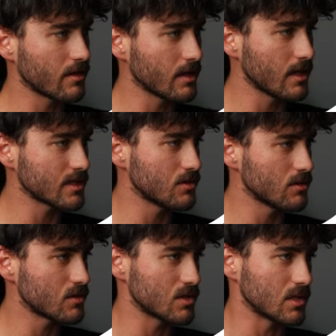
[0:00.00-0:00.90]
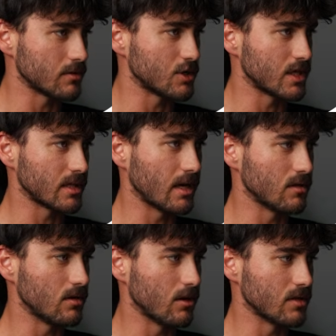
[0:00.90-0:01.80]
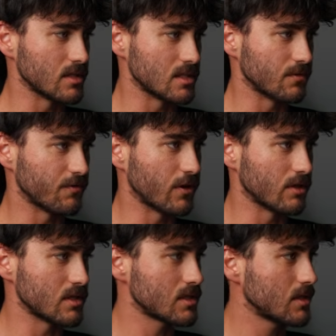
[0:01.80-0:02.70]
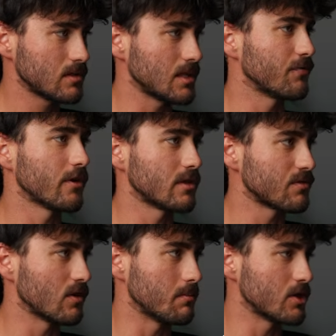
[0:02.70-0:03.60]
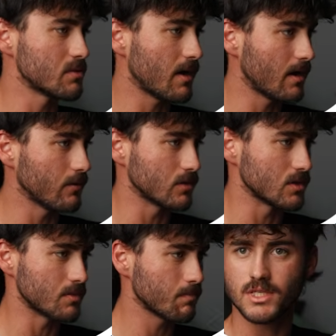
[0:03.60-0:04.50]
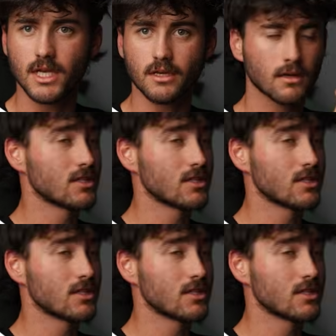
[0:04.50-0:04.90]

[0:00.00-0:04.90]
thing I like to do is just double check that, you know, this is in focus. It's in focus for the most part, which is sick.